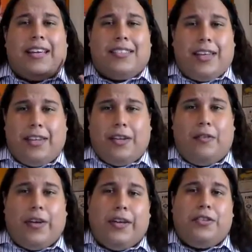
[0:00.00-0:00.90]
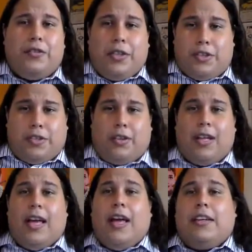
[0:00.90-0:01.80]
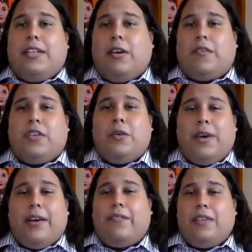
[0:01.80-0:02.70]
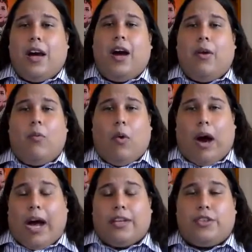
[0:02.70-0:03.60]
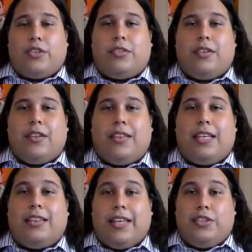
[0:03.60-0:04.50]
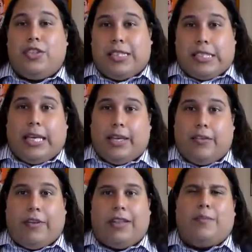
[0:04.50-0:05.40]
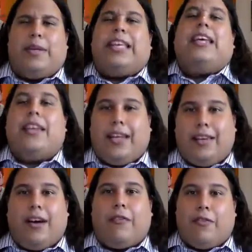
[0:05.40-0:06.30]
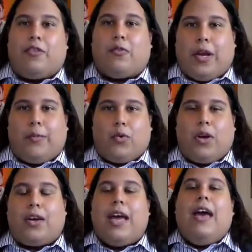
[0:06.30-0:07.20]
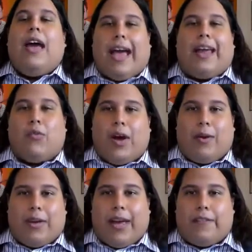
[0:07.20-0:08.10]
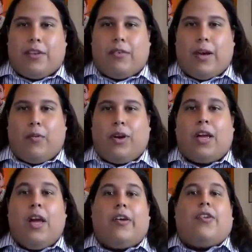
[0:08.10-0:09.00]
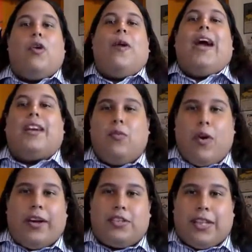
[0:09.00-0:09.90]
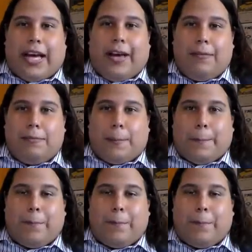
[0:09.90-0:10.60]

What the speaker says: executive and judicial. Now, if you have not watched the legislative in the beginning of the framework and why we have the framework, go back and watch that.